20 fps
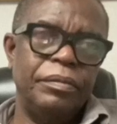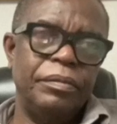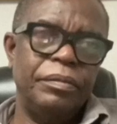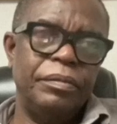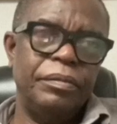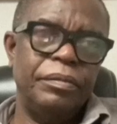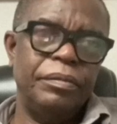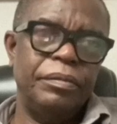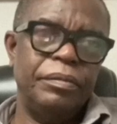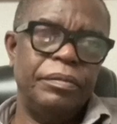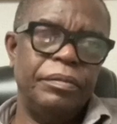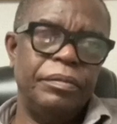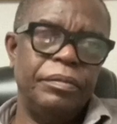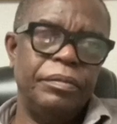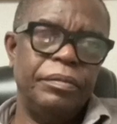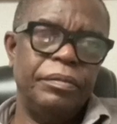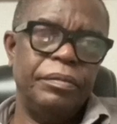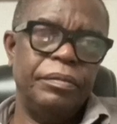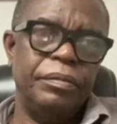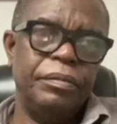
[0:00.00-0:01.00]

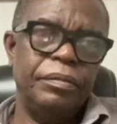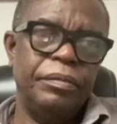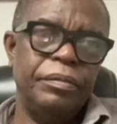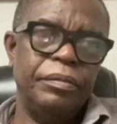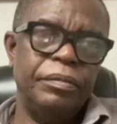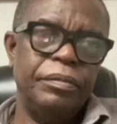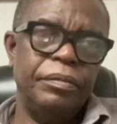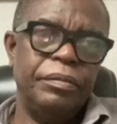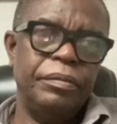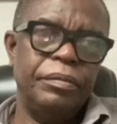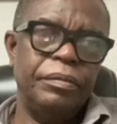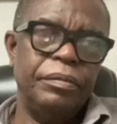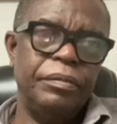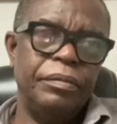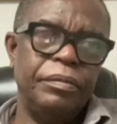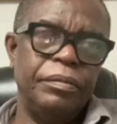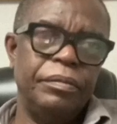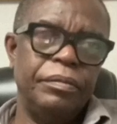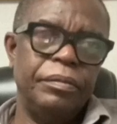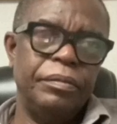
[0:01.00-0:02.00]

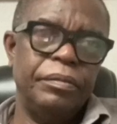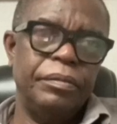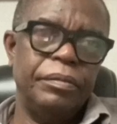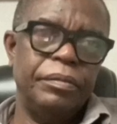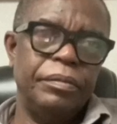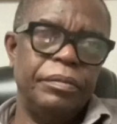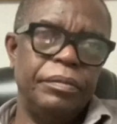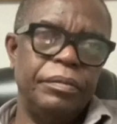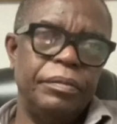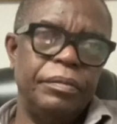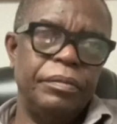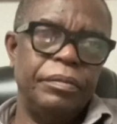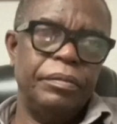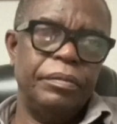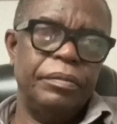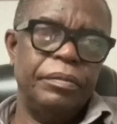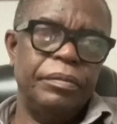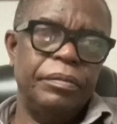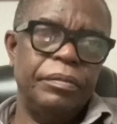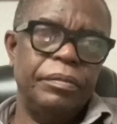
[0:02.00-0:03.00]

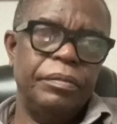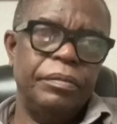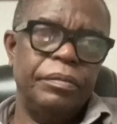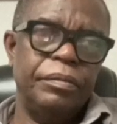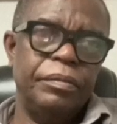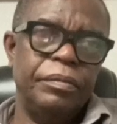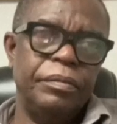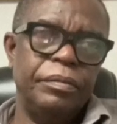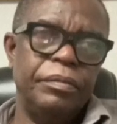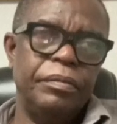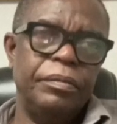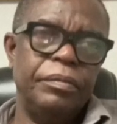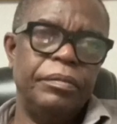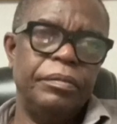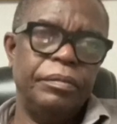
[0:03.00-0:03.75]
The person shown says nothing.